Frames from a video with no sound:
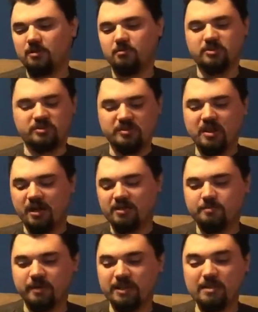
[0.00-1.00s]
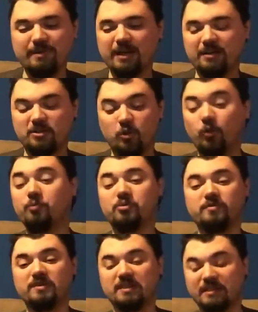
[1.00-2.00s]
which sucks, but he made cool
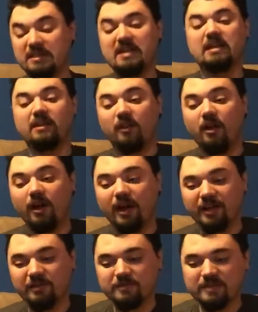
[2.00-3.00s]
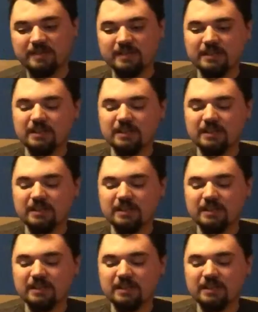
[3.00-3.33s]
movies like Taking Lives,